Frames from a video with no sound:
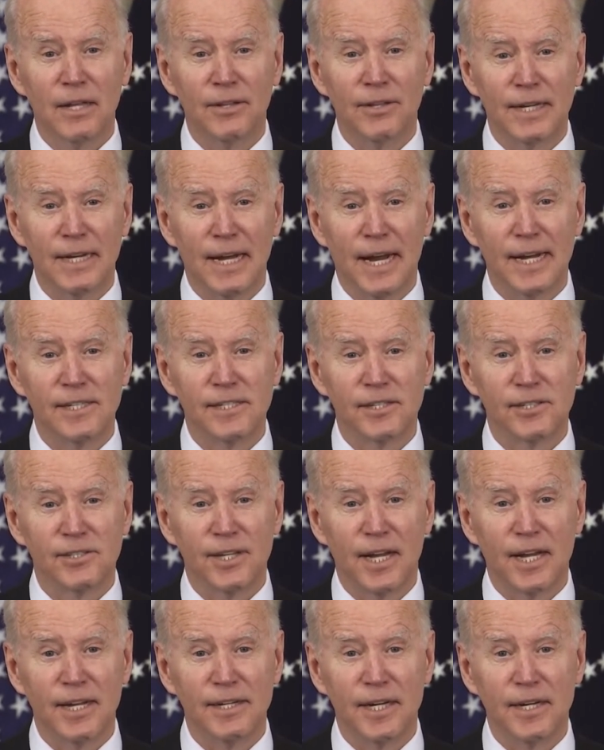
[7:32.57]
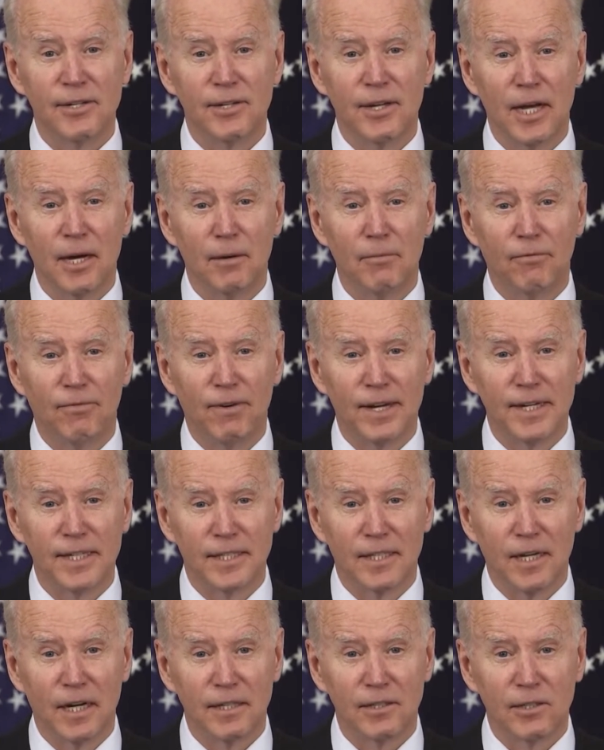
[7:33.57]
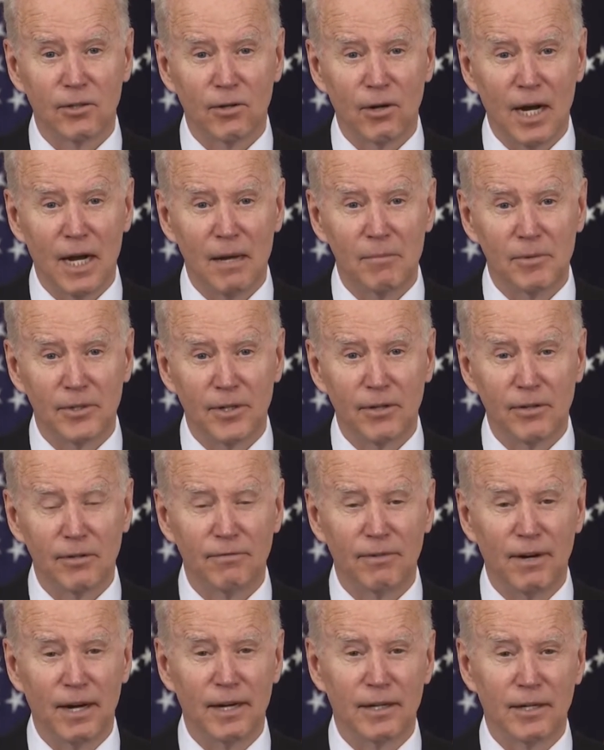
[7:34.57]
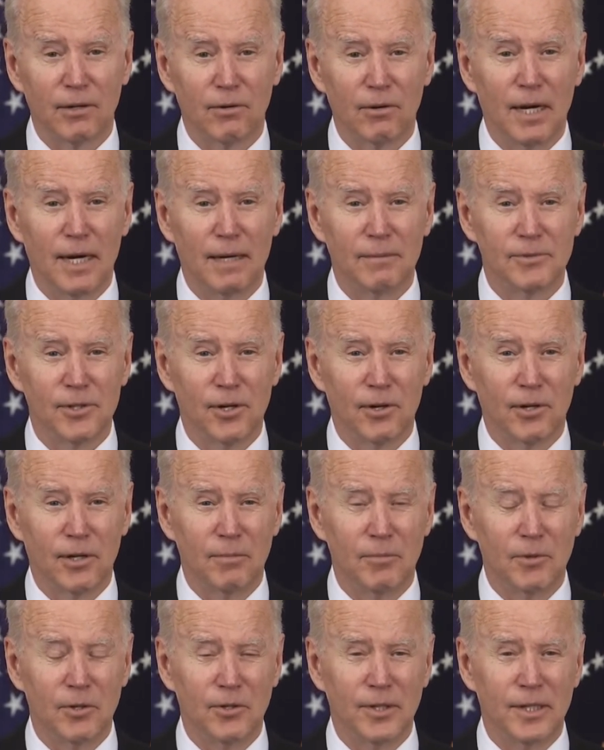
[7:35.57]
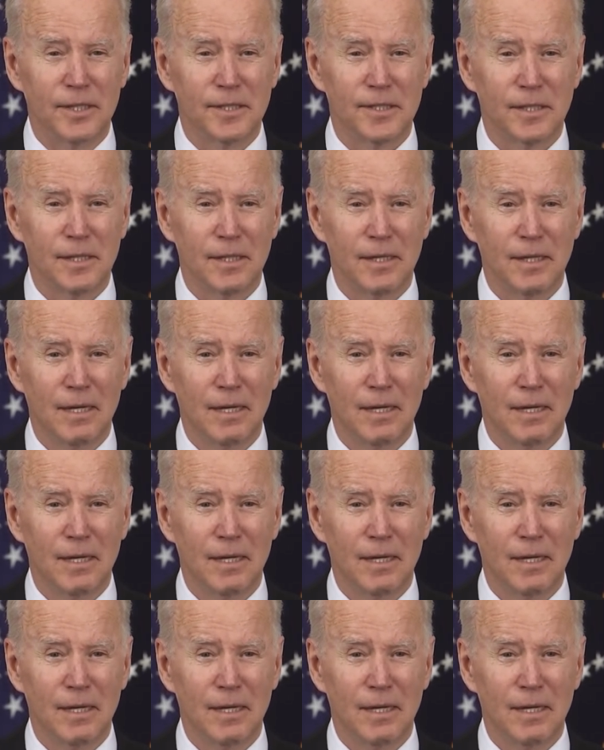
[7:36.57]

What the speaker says: the agents they need to help fight gun crime and other violent crimes in our communities,